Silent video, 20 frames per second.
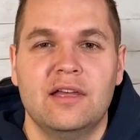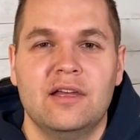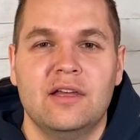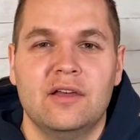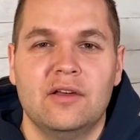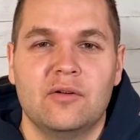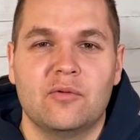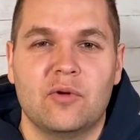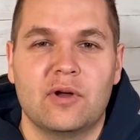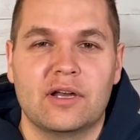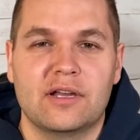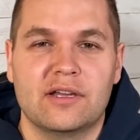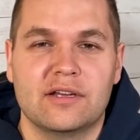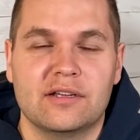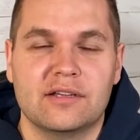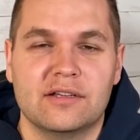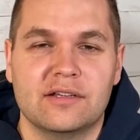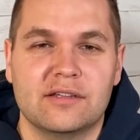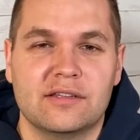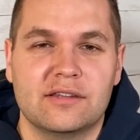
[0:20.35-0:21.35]
what kind
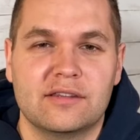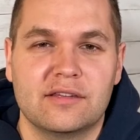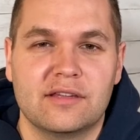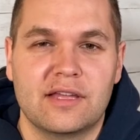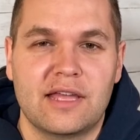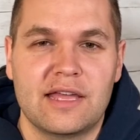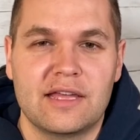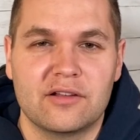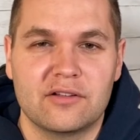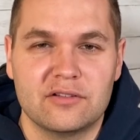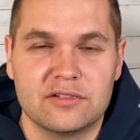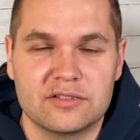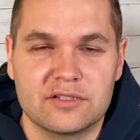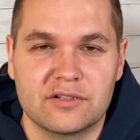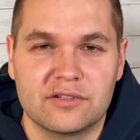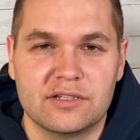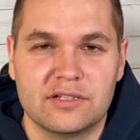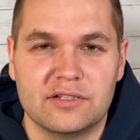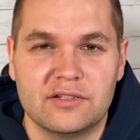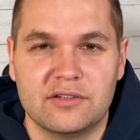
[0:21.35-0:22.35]
of angles
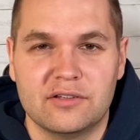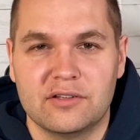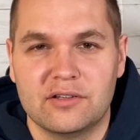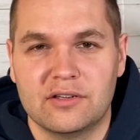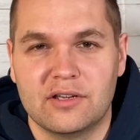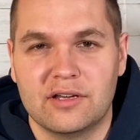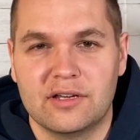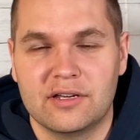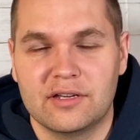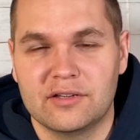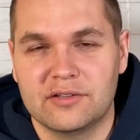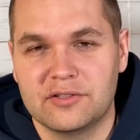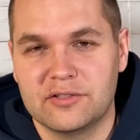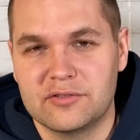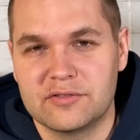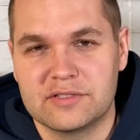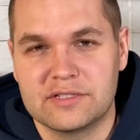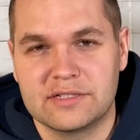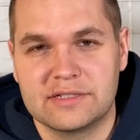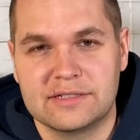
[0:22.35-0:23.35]
are they uh,
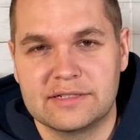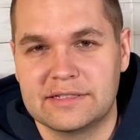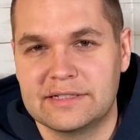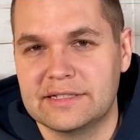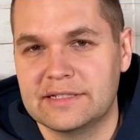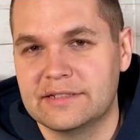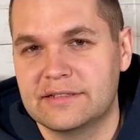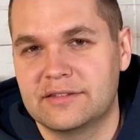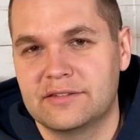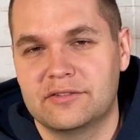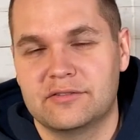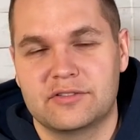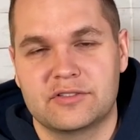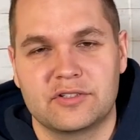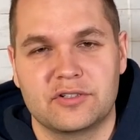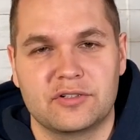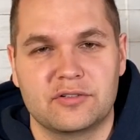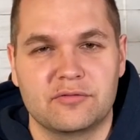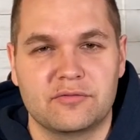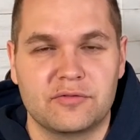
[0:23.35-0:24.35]
using to get
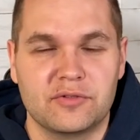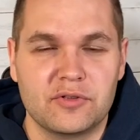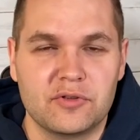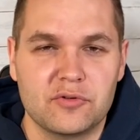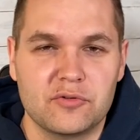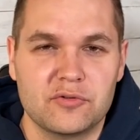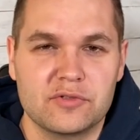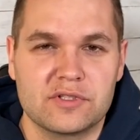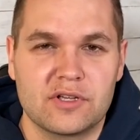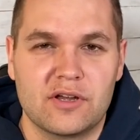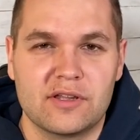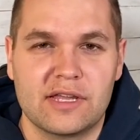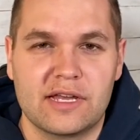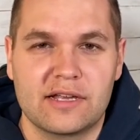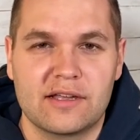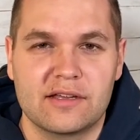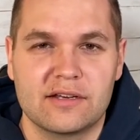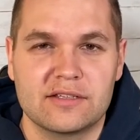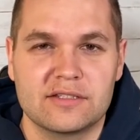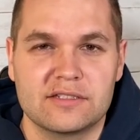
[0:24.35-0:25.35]
certain views, all that
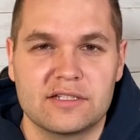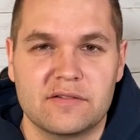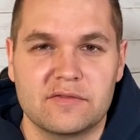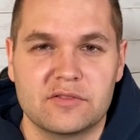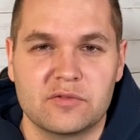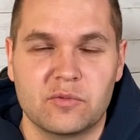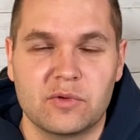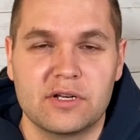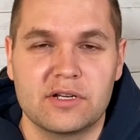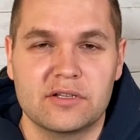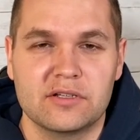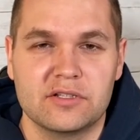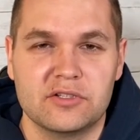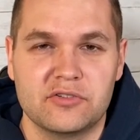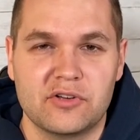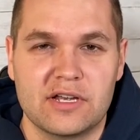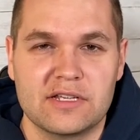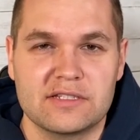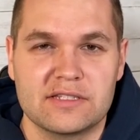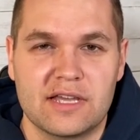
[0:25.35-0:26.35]
kind of stuff. So we're going to
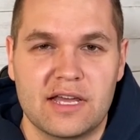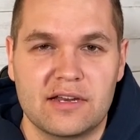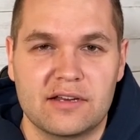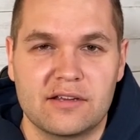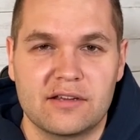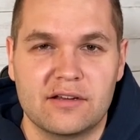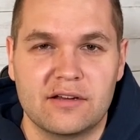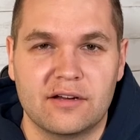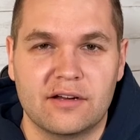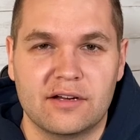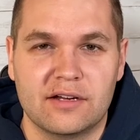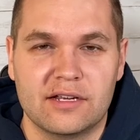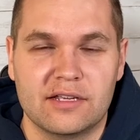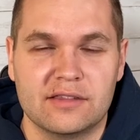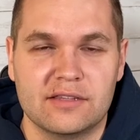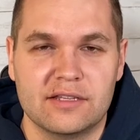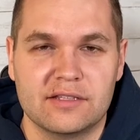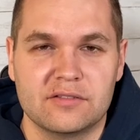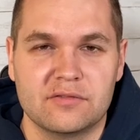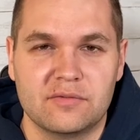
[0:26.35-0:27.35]
address that here
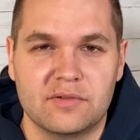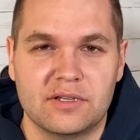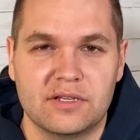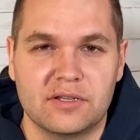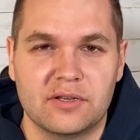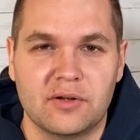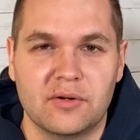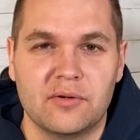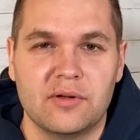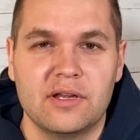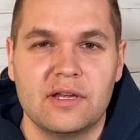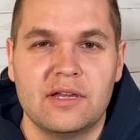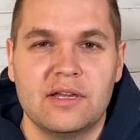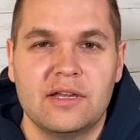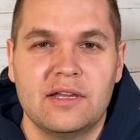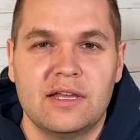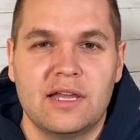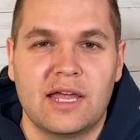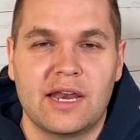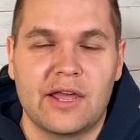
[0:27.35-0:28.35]
in this video,
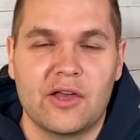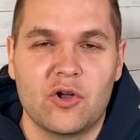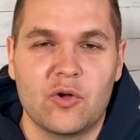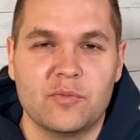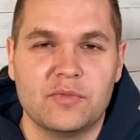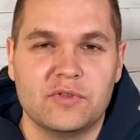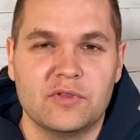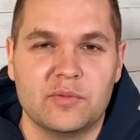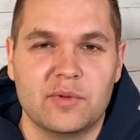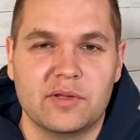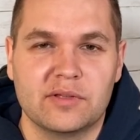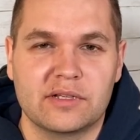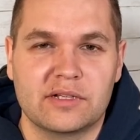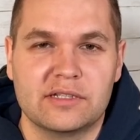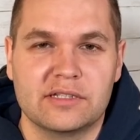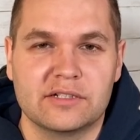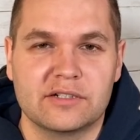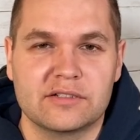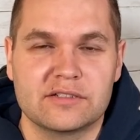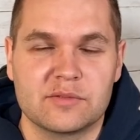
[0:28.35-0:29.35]
and I hope to be able to
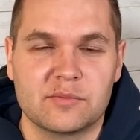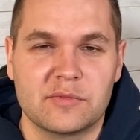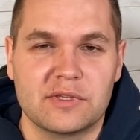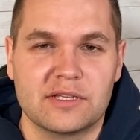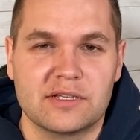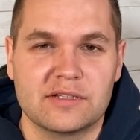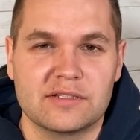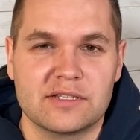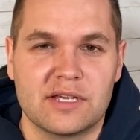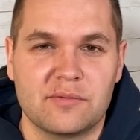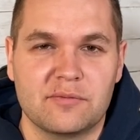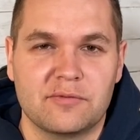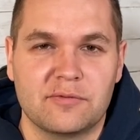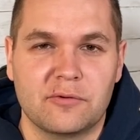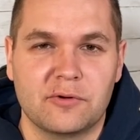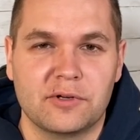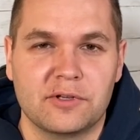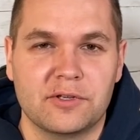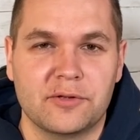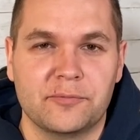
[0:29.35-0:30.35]
clear some things up
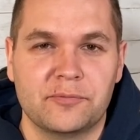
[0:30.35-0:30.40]
for you.